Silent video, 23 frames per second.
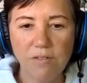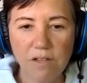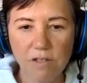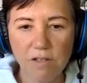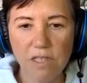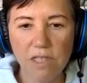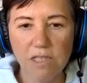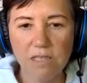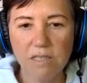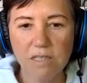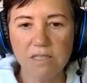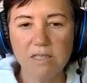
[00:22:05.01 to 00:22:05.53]

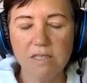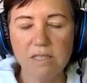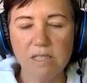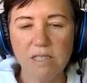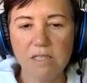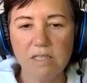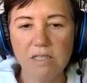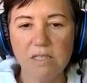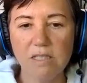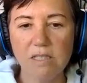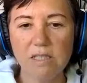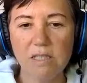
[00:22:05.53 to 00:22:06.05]
guide
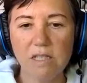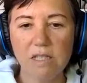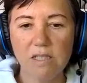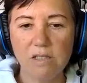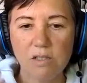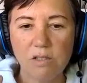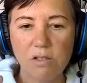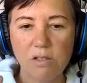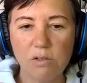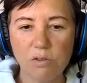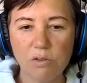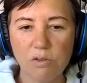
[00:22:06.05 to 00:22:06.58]
people
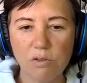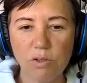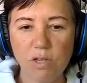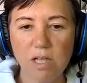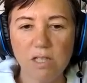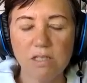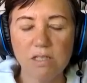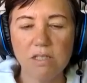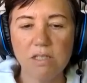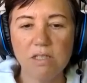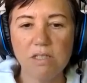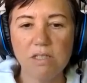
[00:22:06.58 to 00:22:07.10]
to
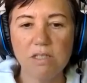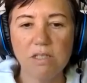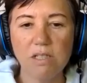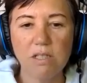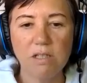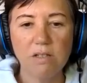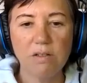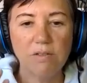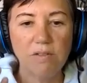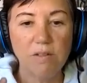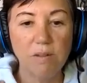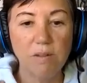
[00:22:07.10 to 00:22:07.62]
trust
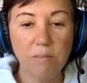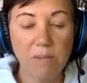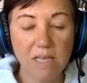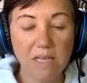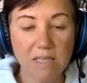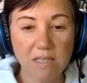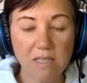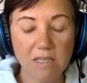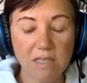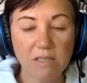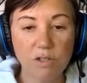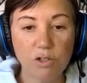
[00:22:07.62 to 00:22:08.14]
their
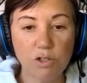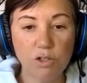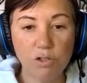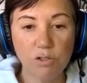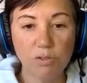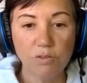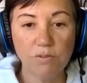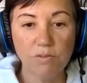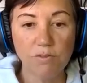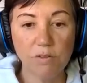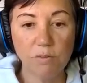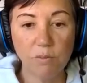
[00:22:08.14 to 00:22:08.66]
instincts,